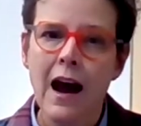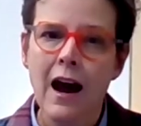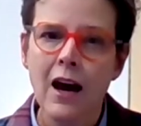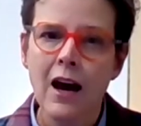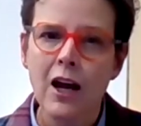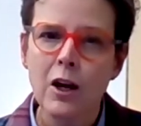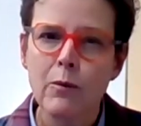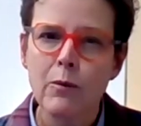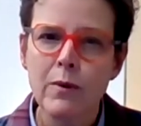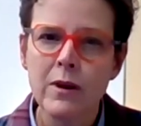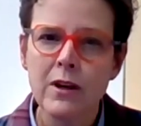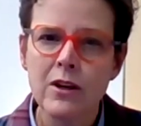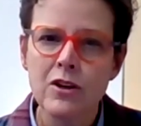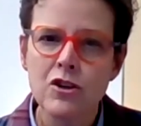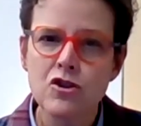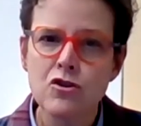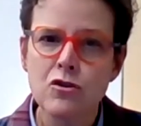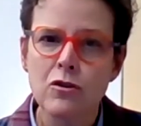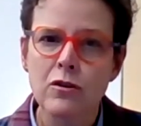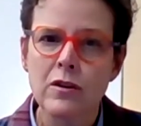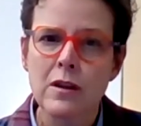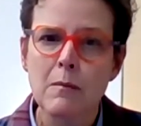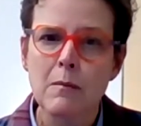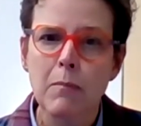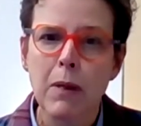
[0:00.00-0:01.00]
How do we
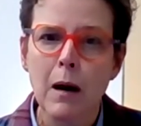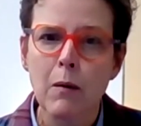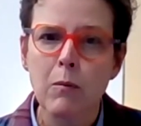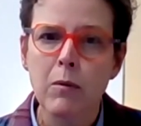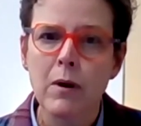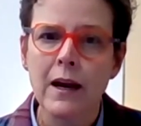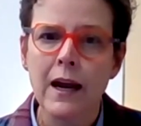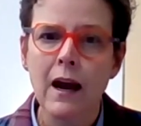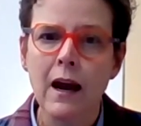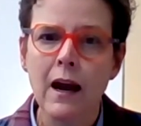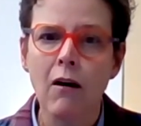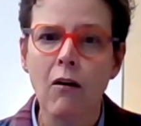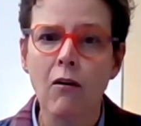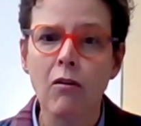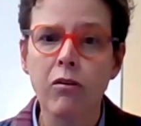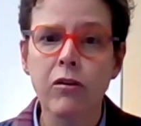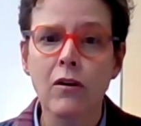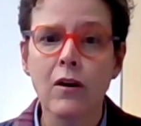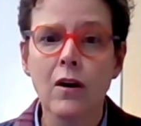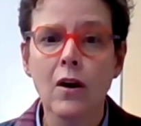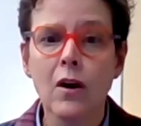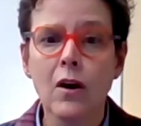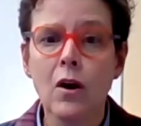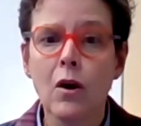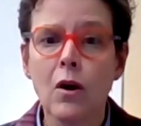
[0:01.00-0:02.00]
ensure that public health,